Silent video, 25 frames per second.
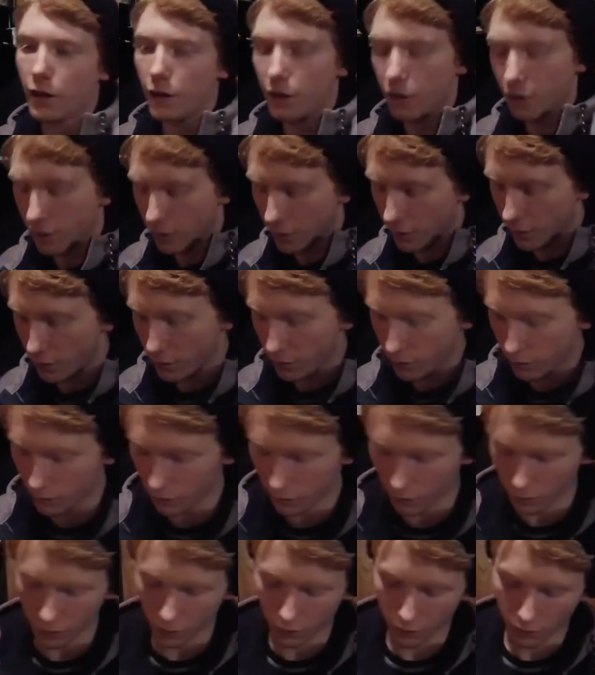
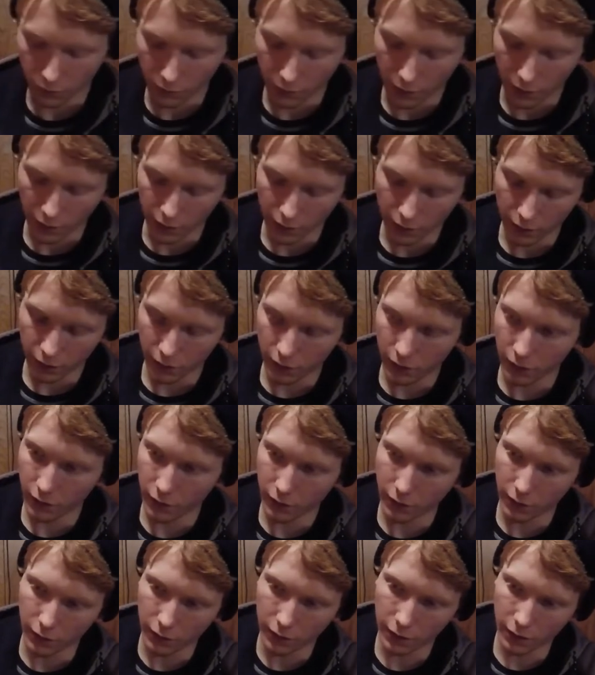is the fact
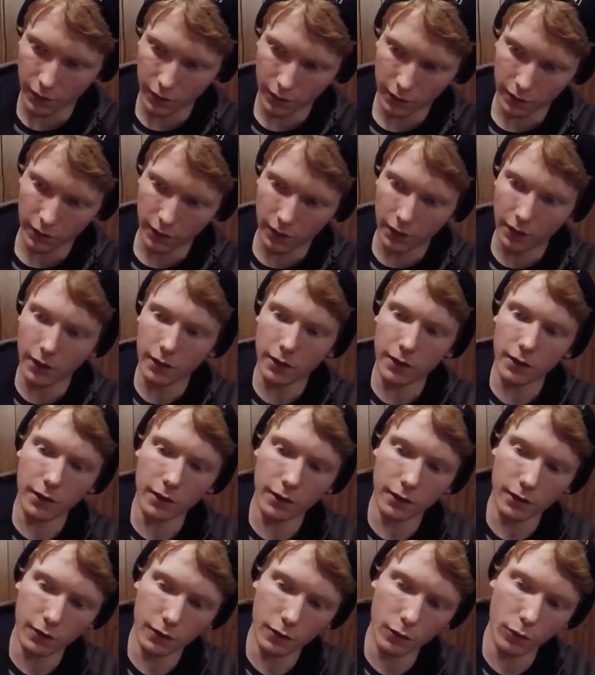that it
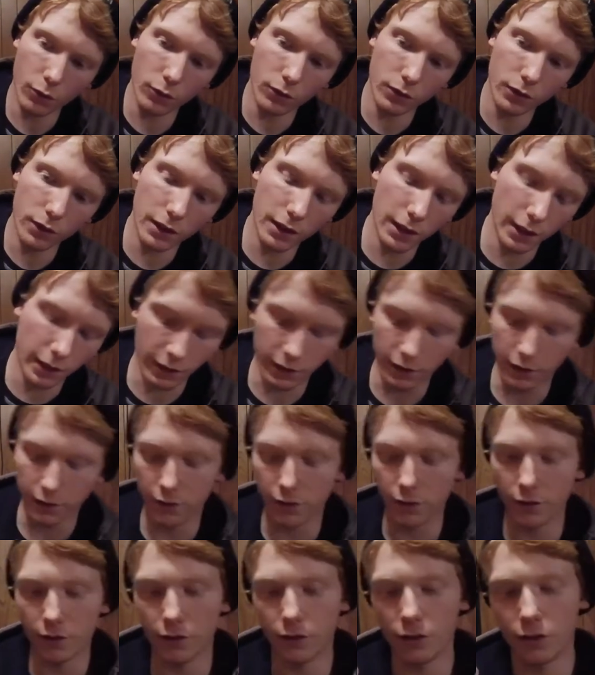only
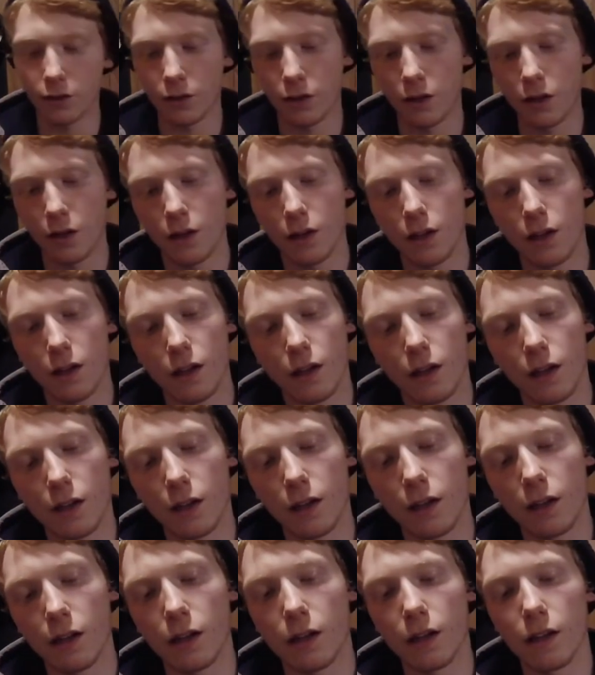has
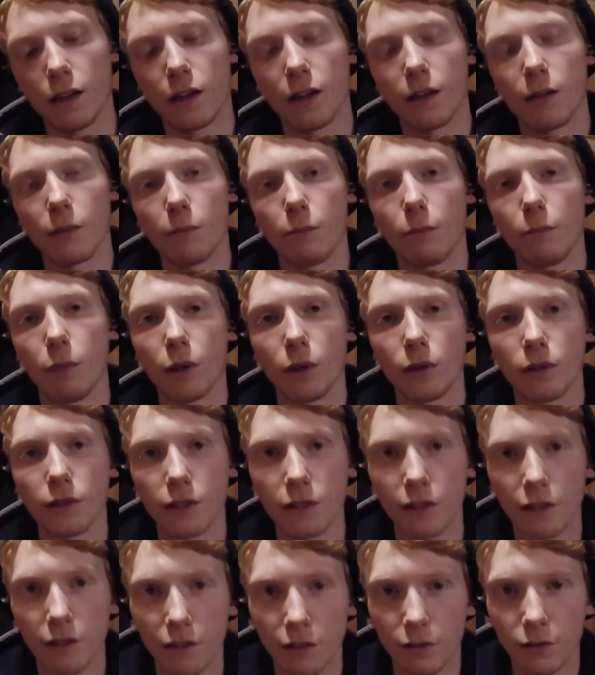a
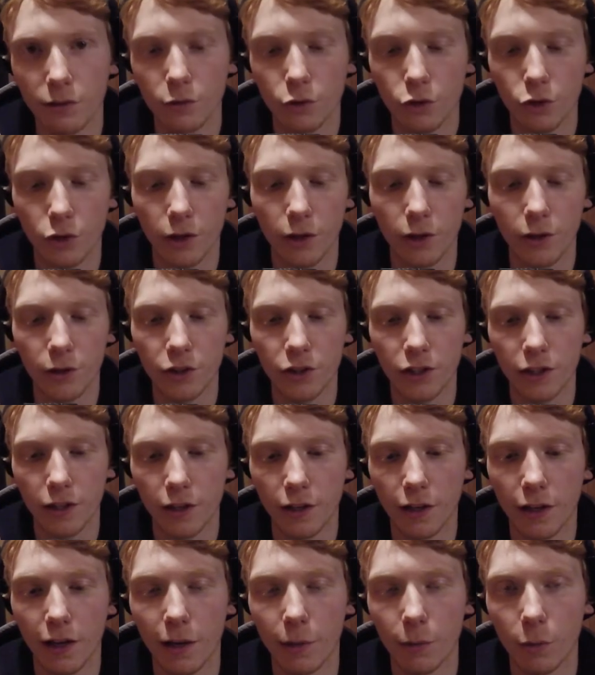built-in charging
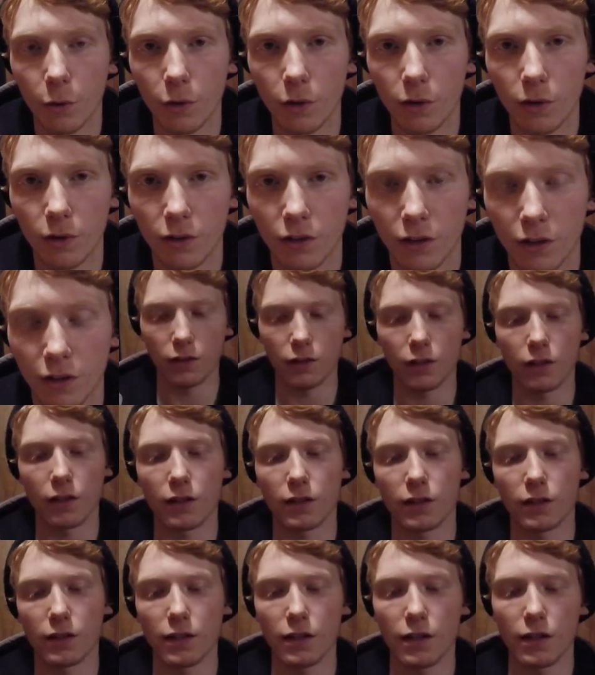cable. You
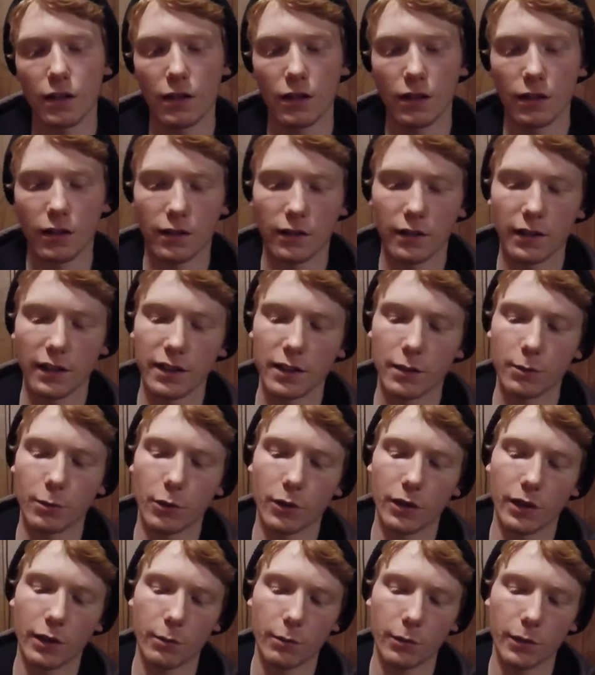can see that's
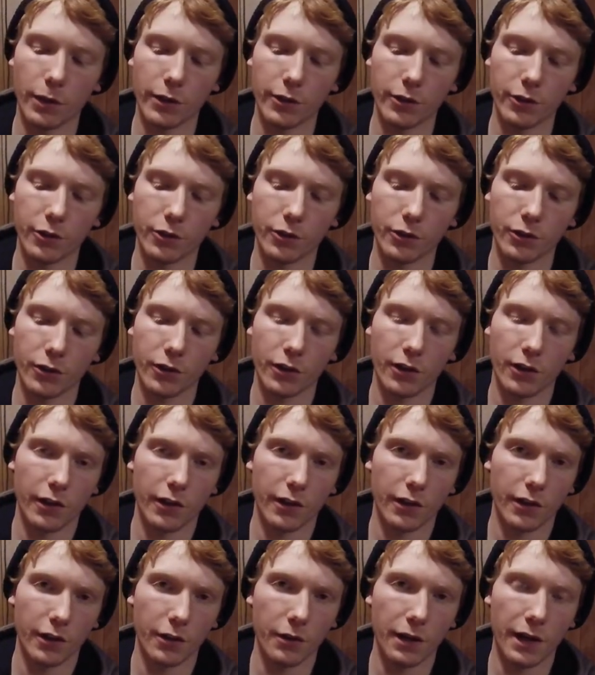about how much
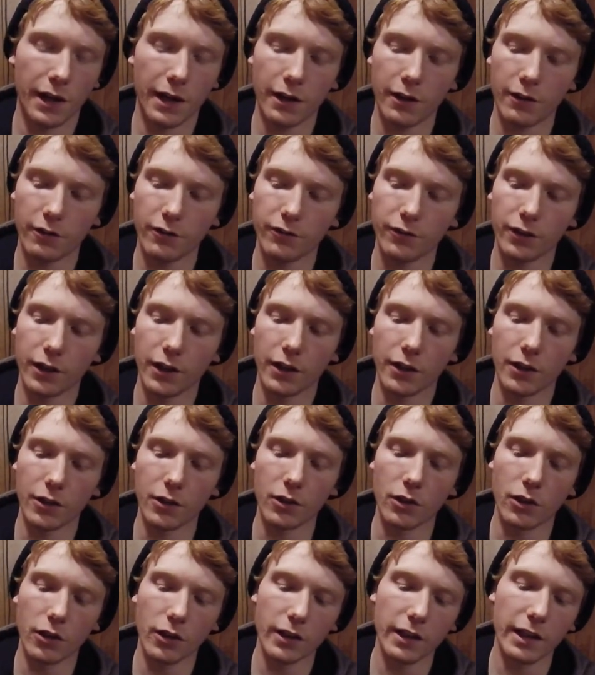you have. You
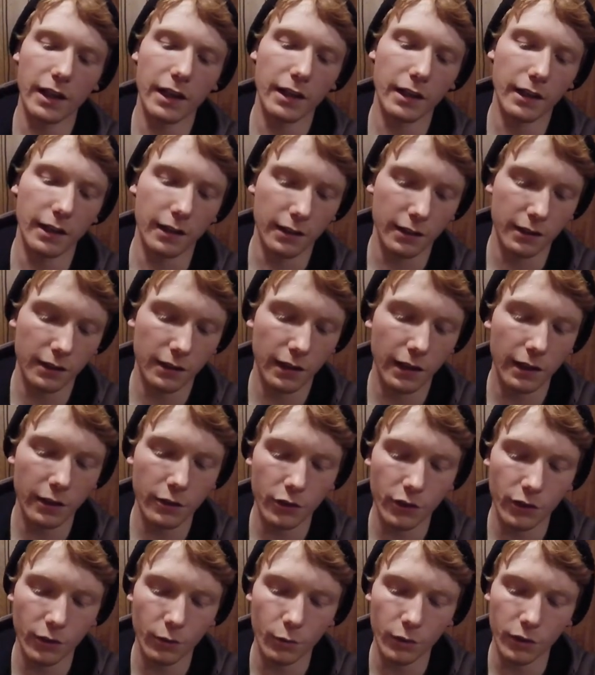could get an
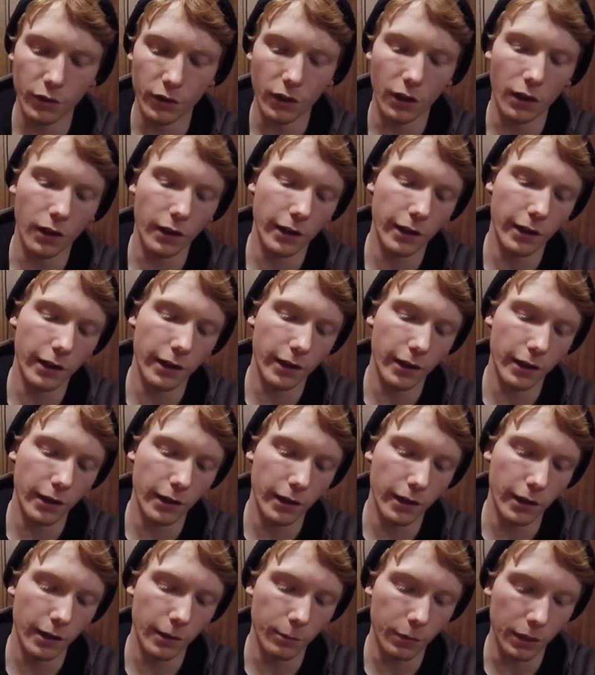extension, which
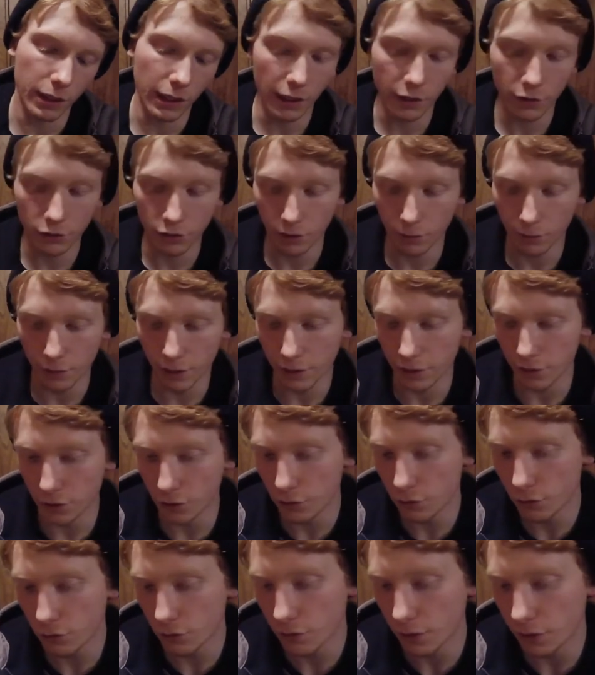I potentially might
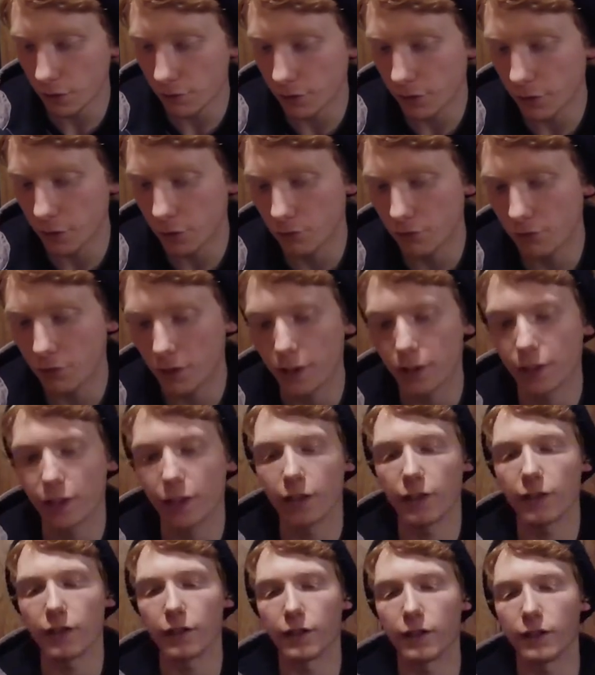do if I don't find
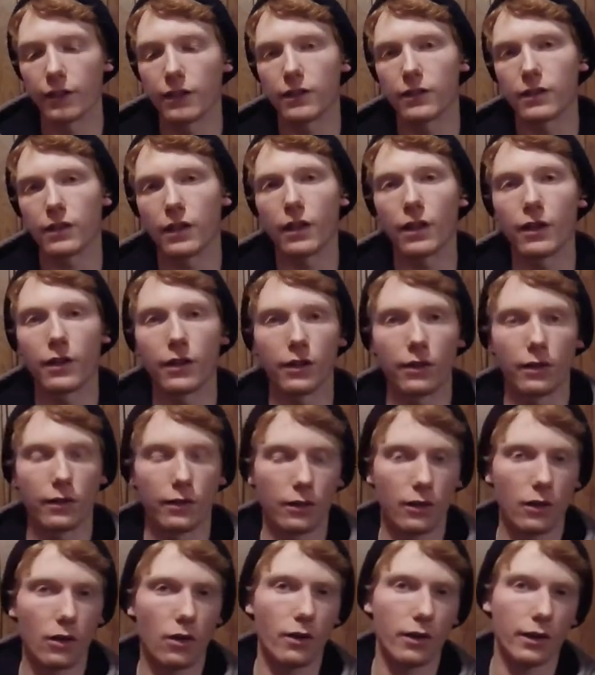that it is a
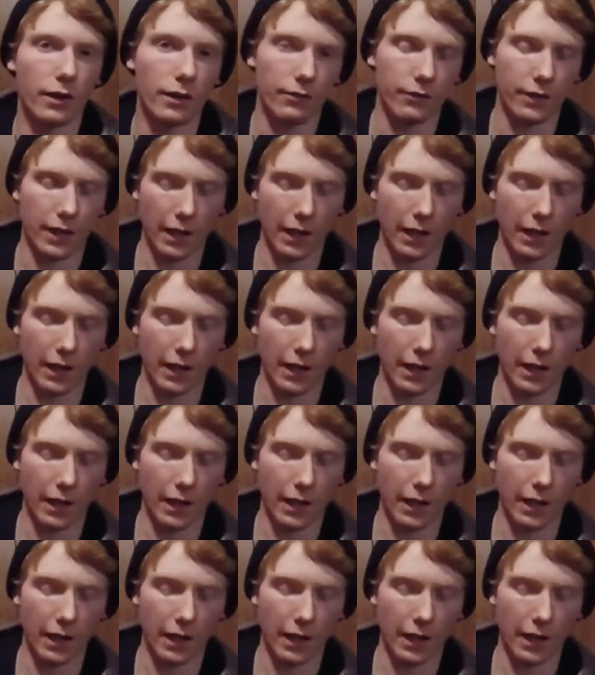long enough